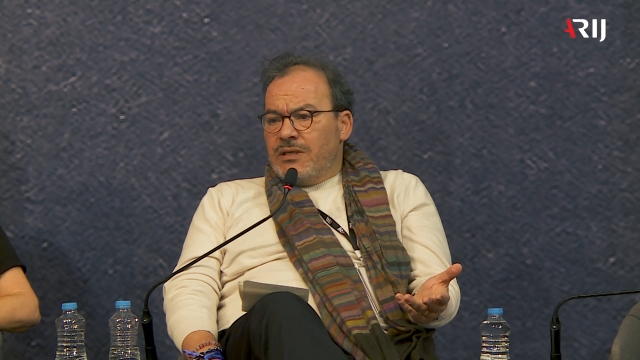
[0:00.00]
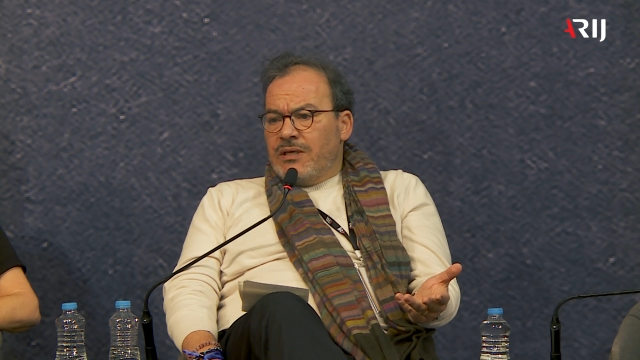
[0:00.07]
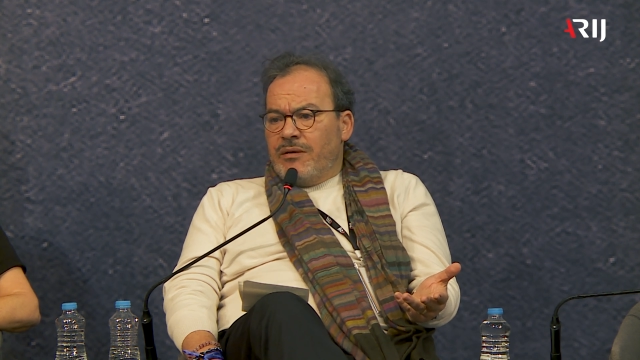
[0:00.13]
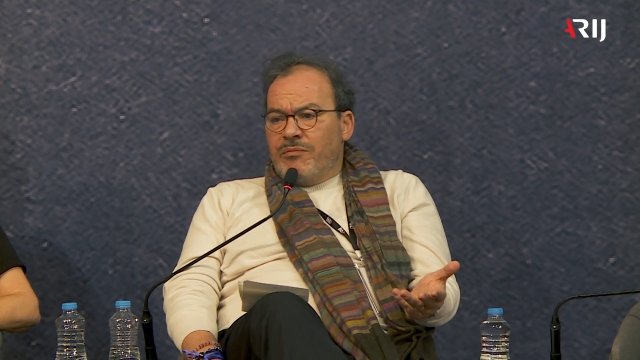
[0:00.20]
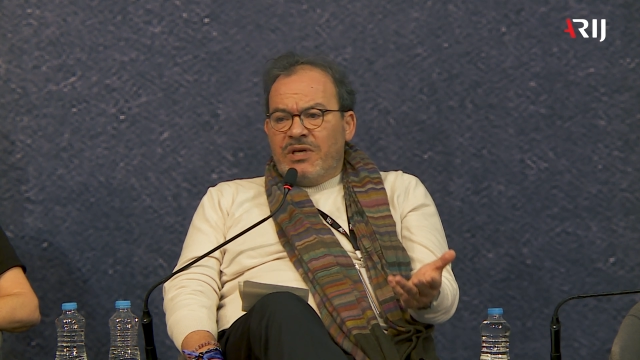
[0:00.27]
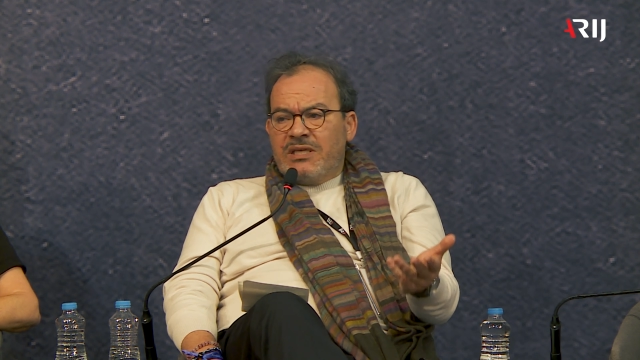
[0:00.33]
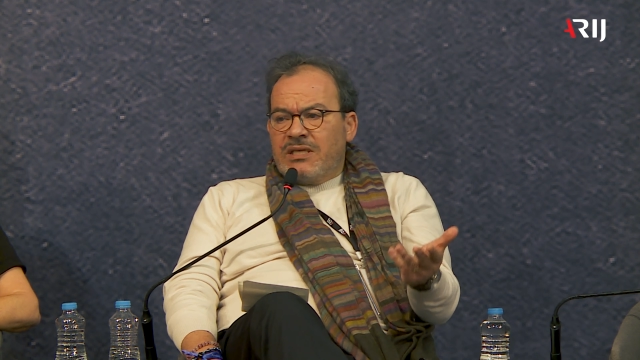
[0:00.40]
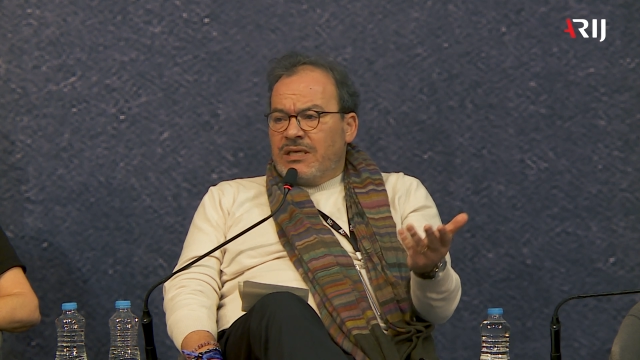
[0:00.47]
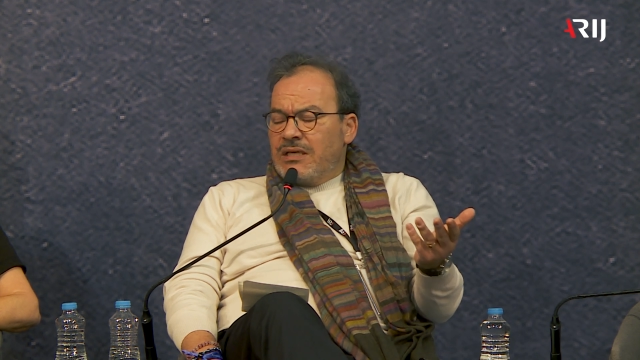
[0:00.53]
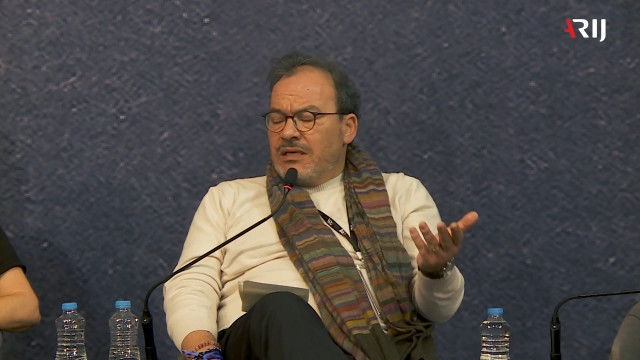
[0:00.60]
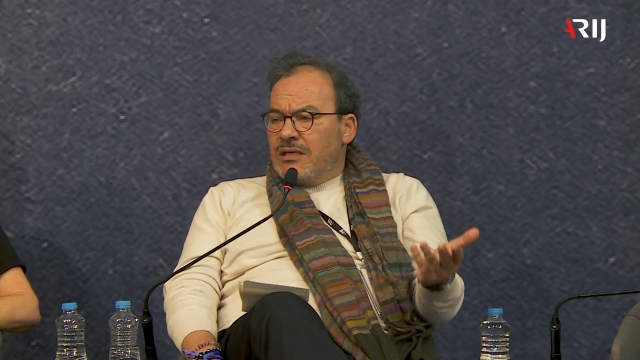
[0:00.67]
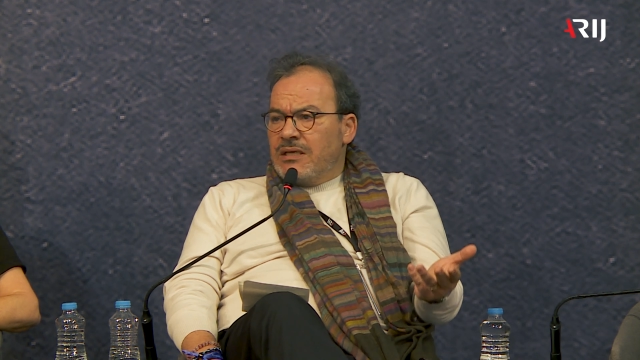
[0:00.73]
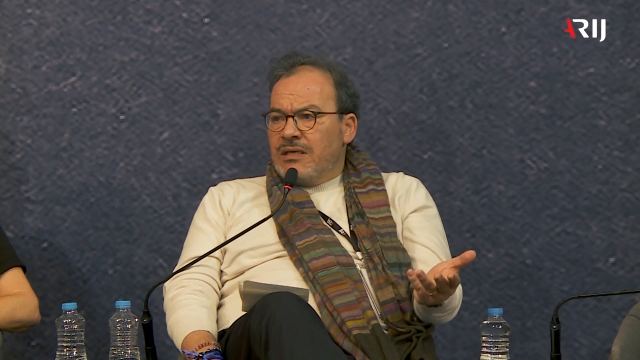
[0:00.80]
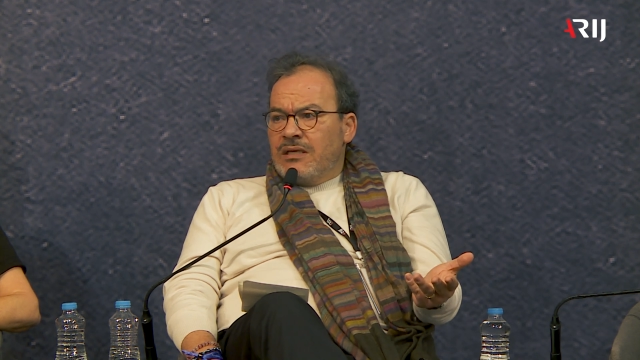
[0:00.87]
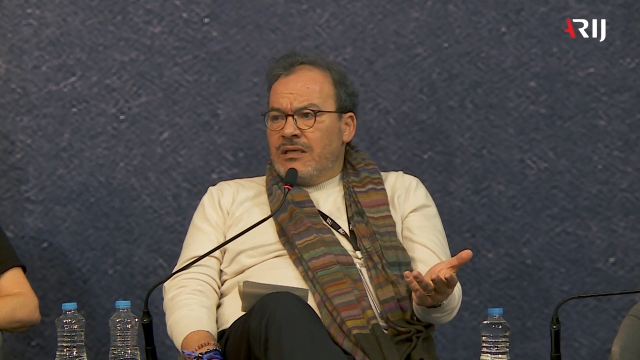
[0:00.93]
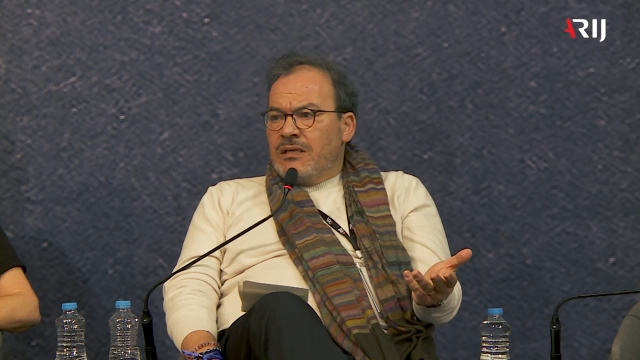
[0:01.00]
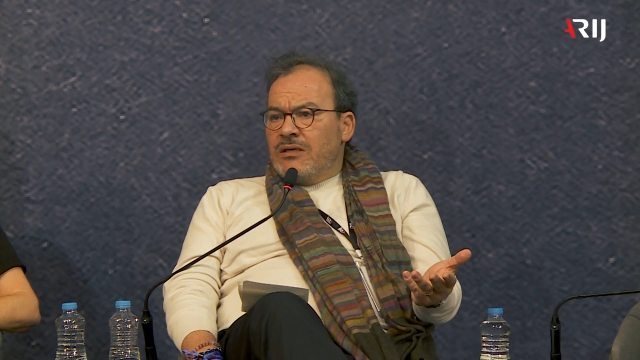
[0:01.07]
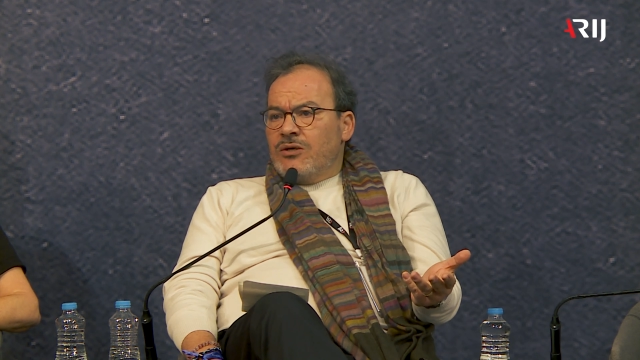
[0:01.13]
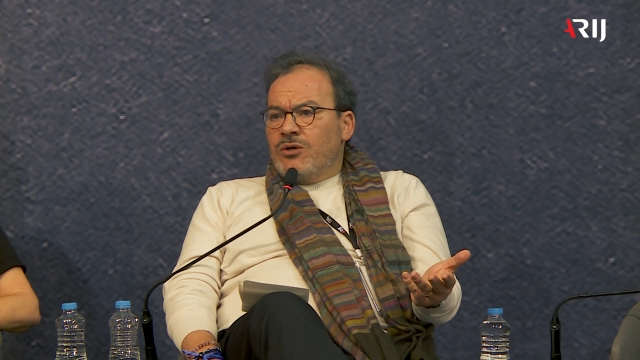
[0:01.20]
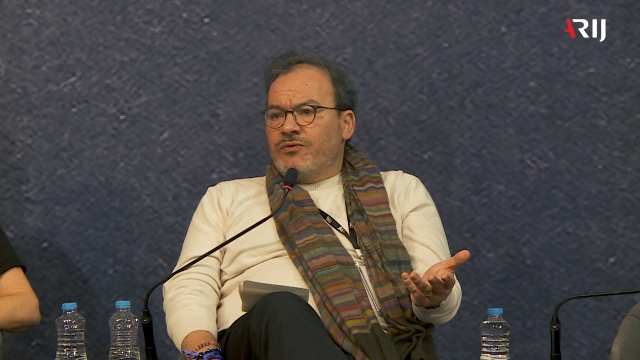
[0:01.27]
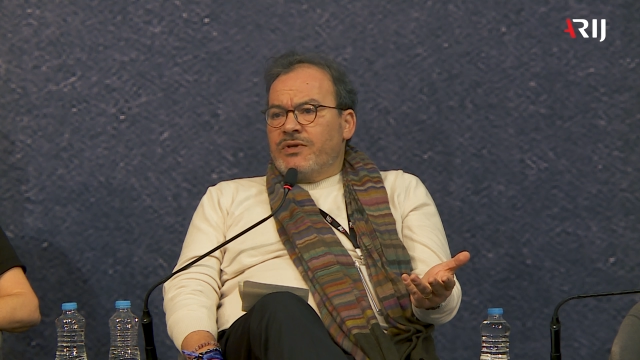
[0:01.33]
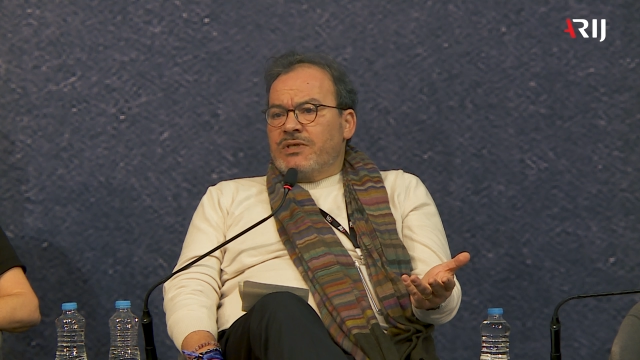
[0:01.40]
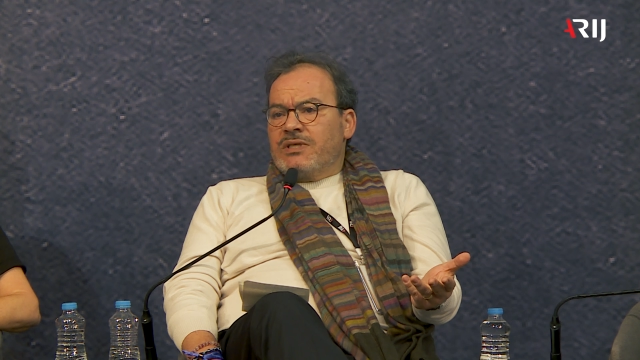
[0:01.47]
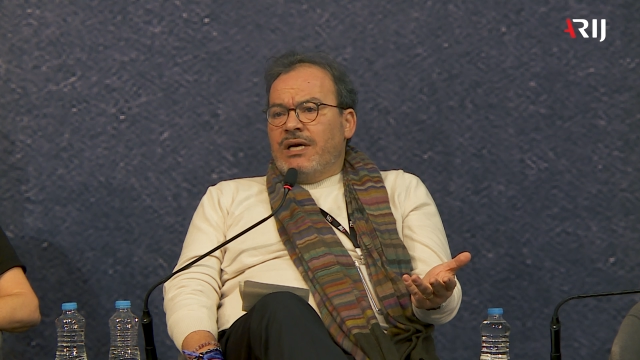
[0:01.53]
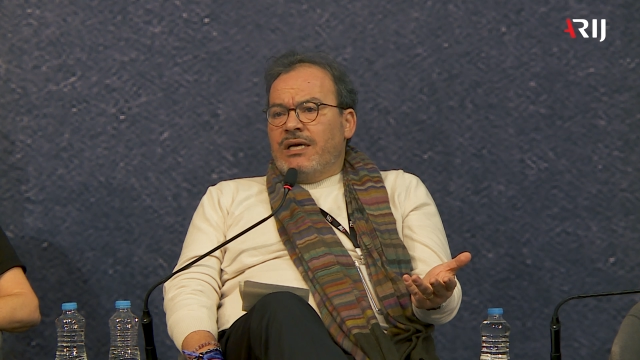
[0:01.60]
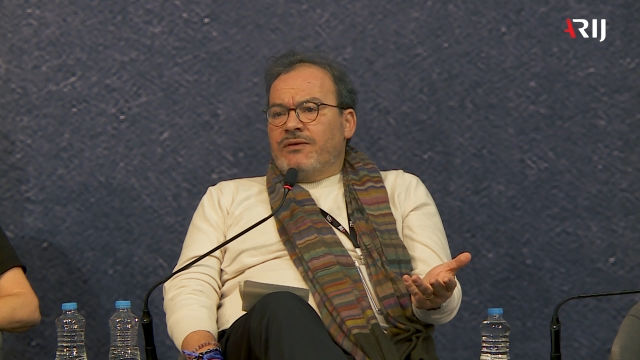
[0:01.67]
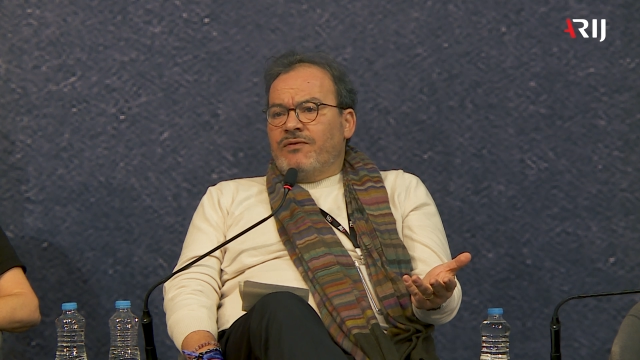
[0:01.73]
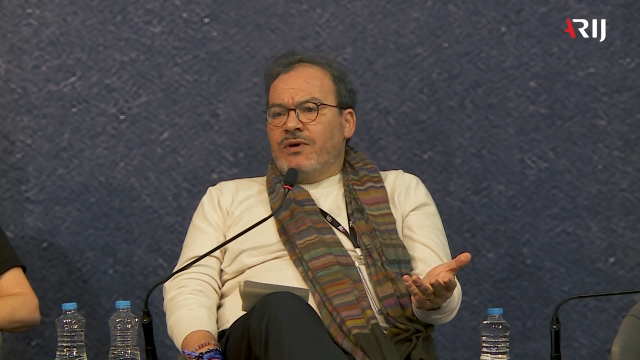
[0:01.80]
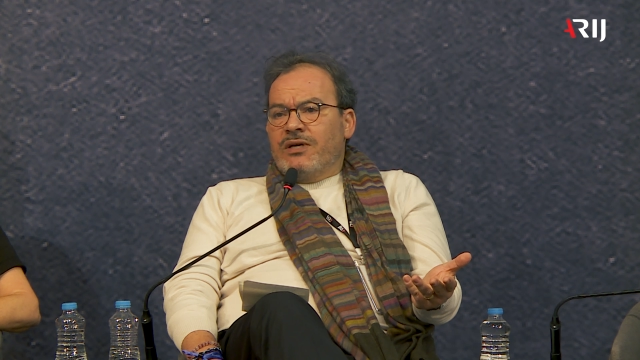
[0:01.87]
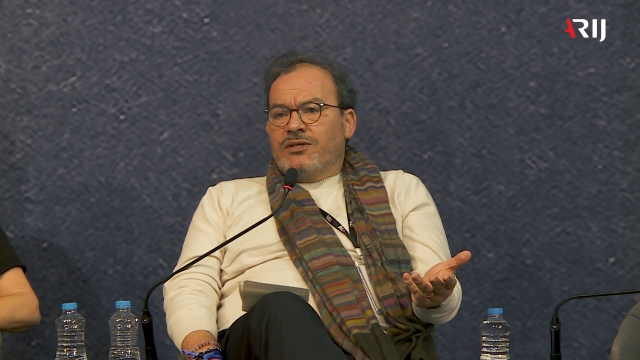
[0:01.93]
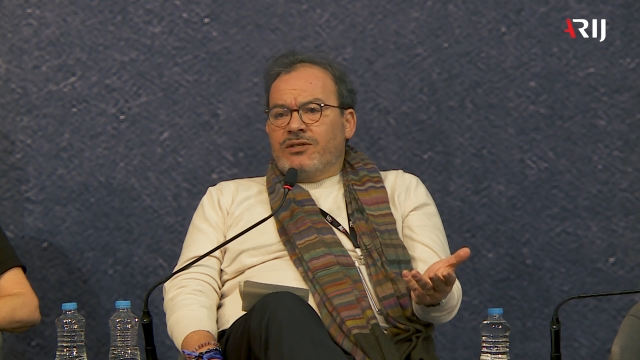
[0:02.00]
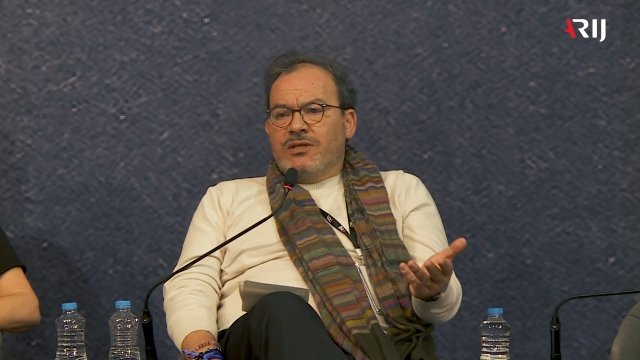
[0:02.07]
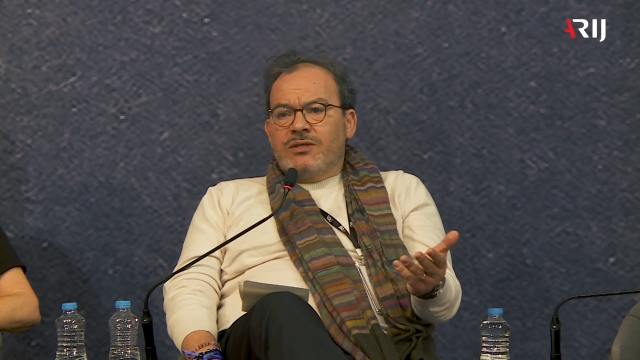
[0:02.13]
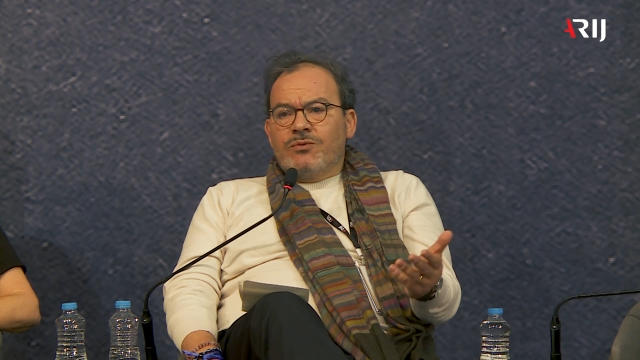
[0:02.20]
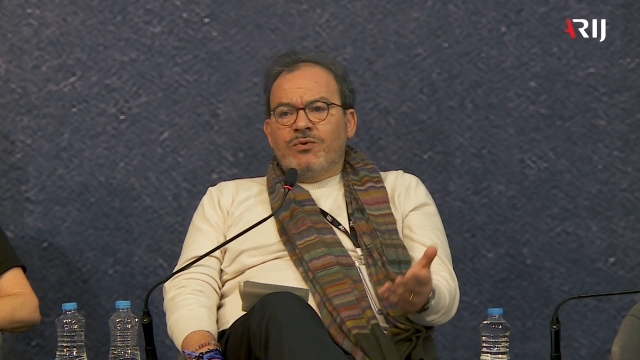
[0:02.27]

Meta oversight functions